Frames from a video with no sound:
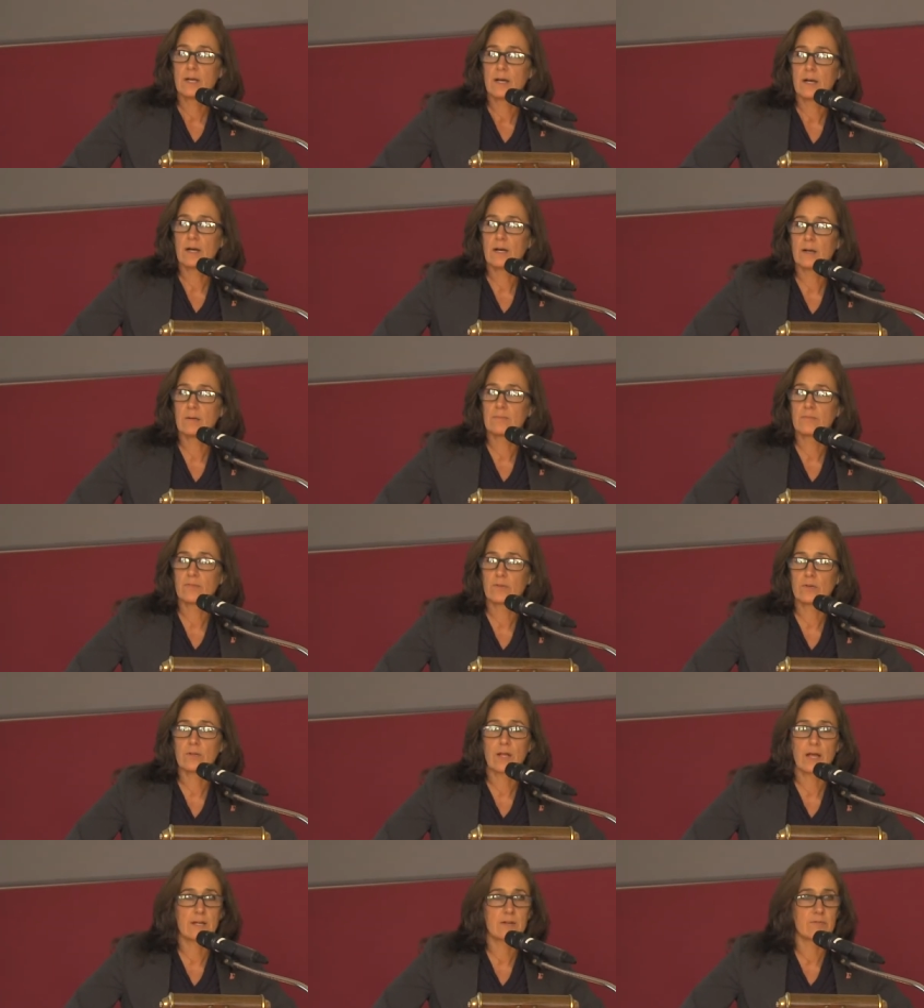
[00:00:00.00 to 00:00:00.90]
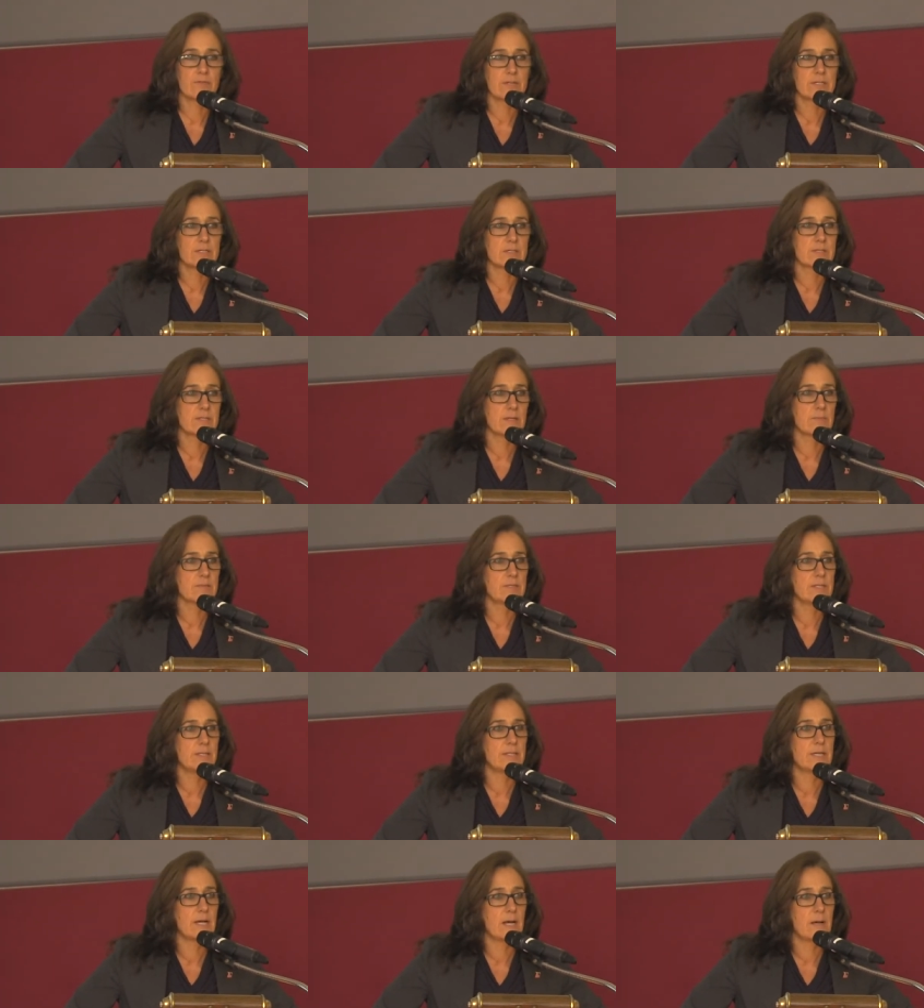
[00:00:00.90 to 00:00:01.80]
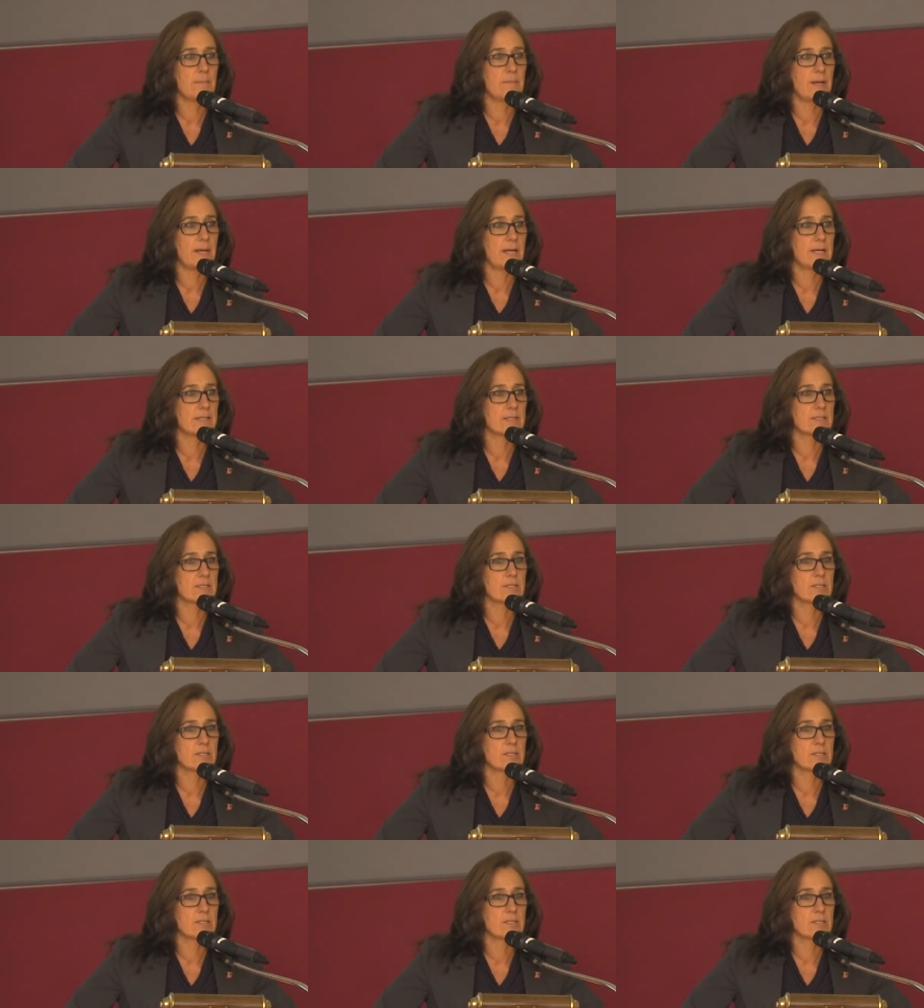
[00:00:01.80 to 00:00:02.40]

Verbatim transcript: Um, for a lot of reasons. Some see combat,